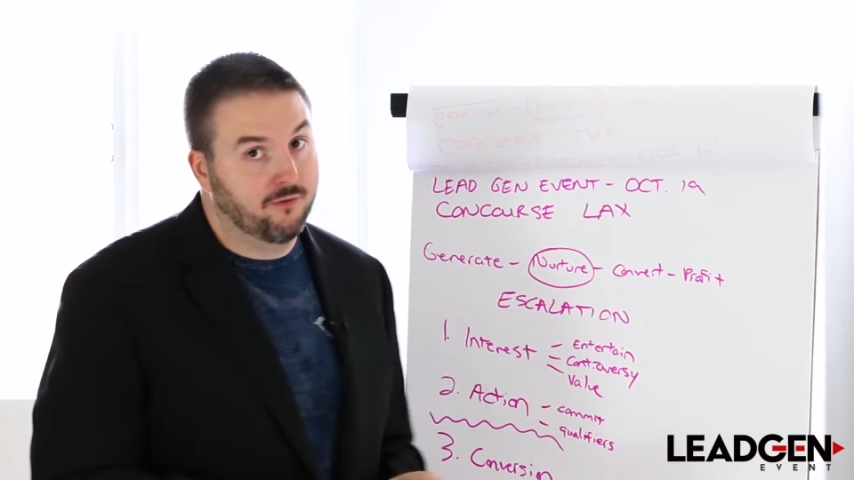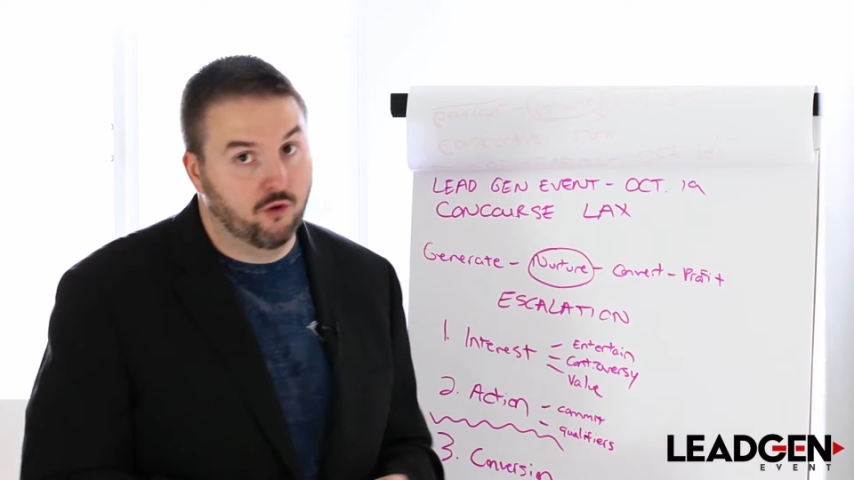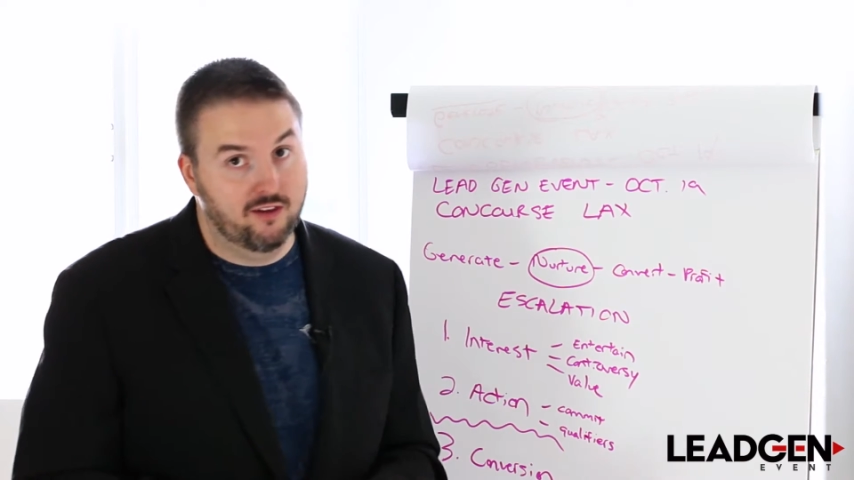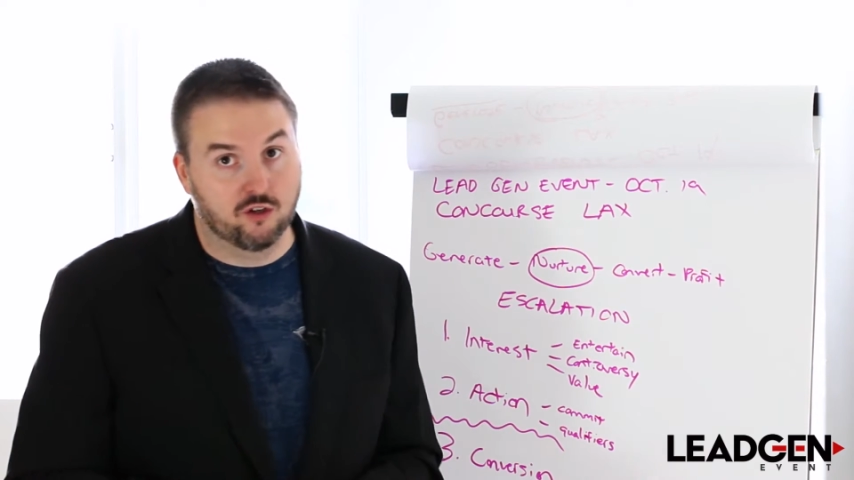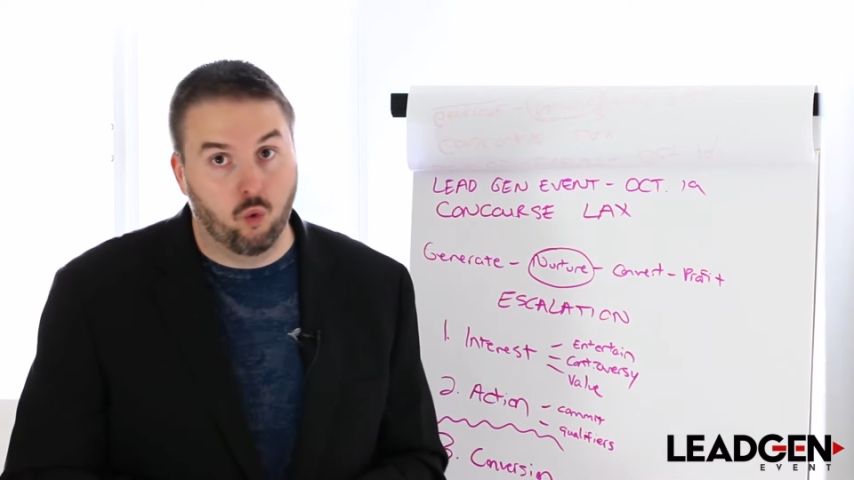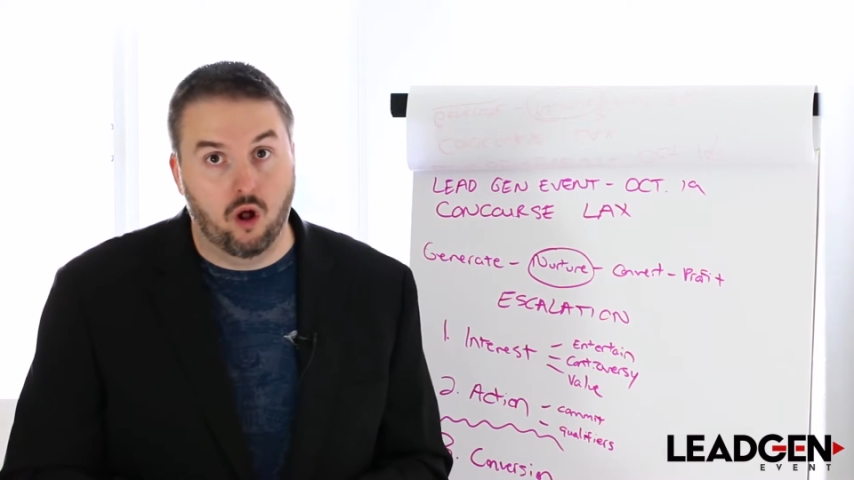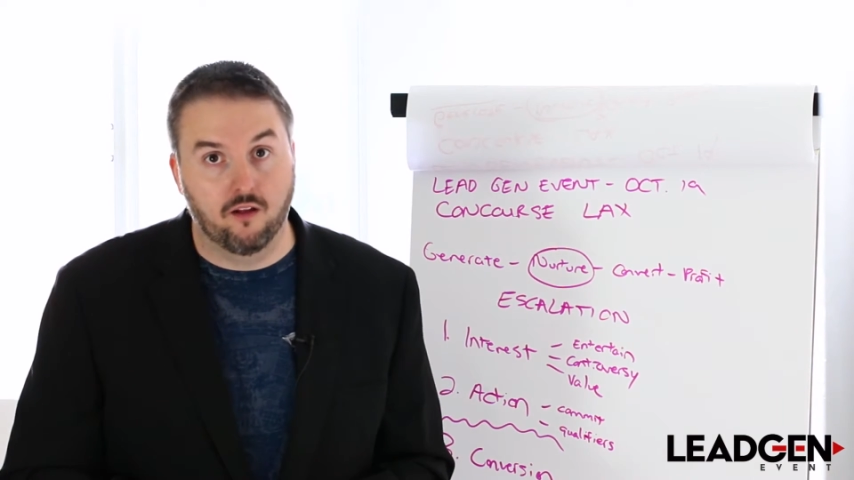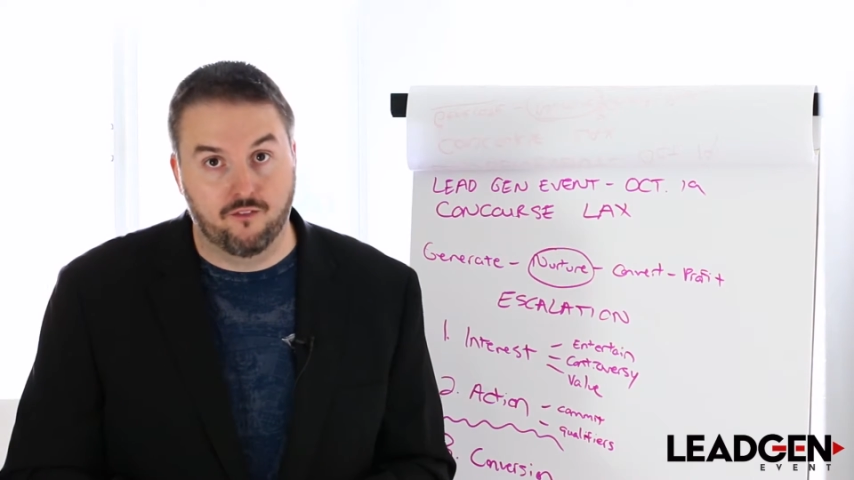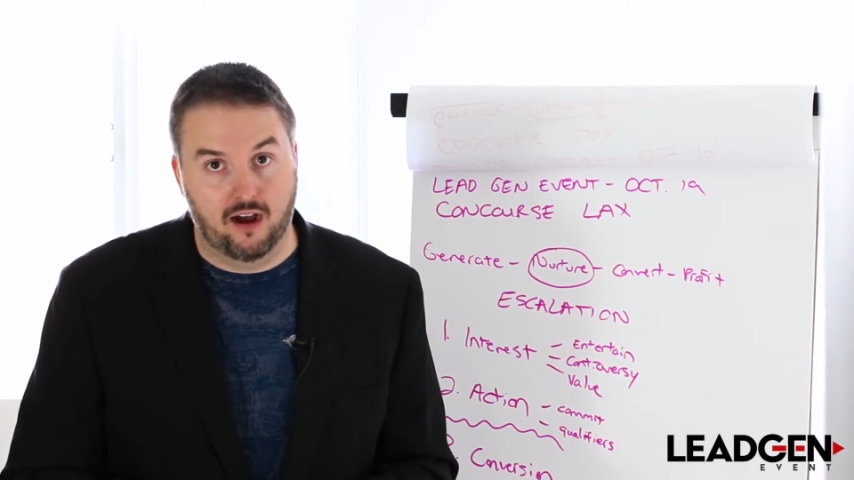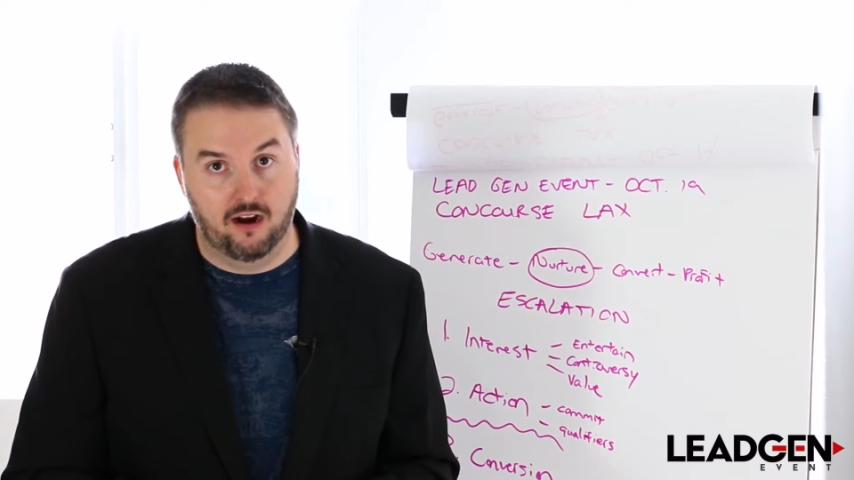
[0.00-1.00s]
for these
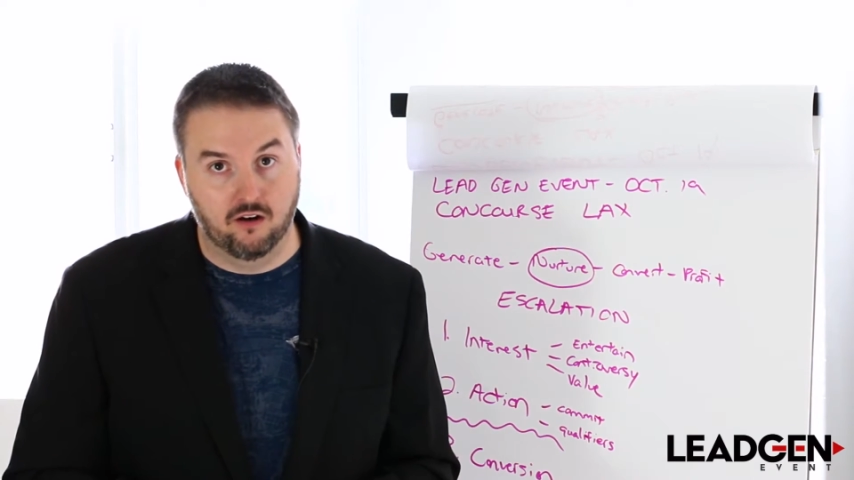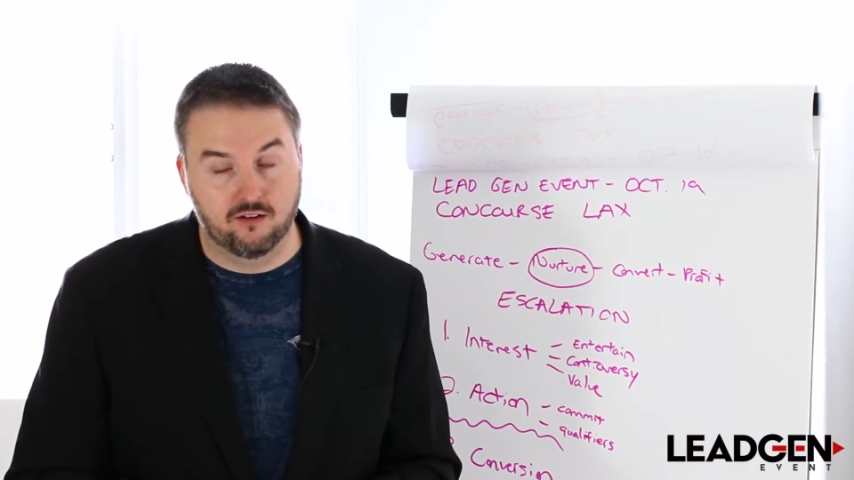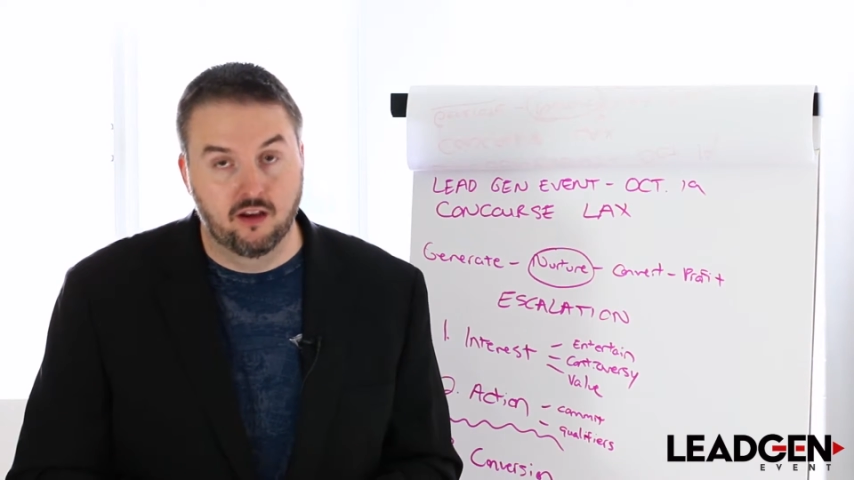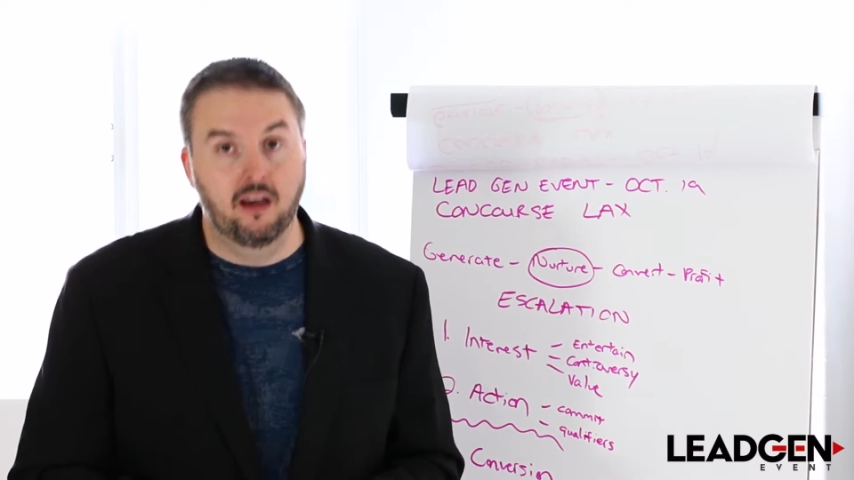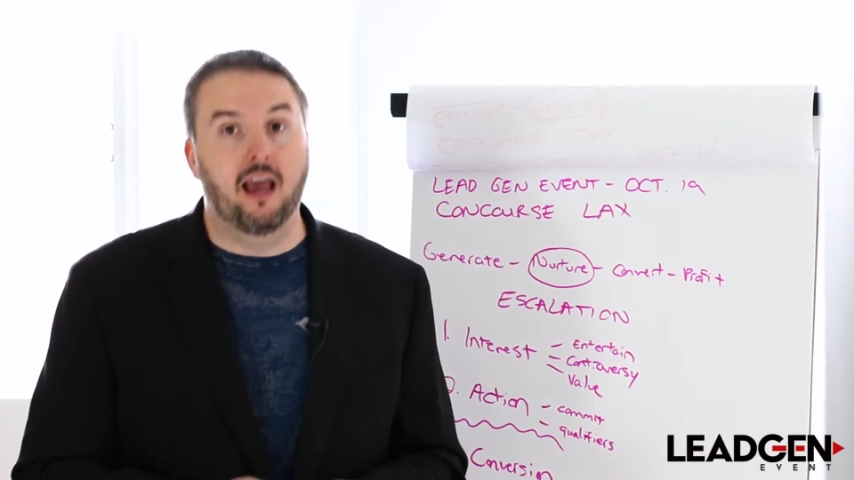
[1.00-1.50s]
qualifiers,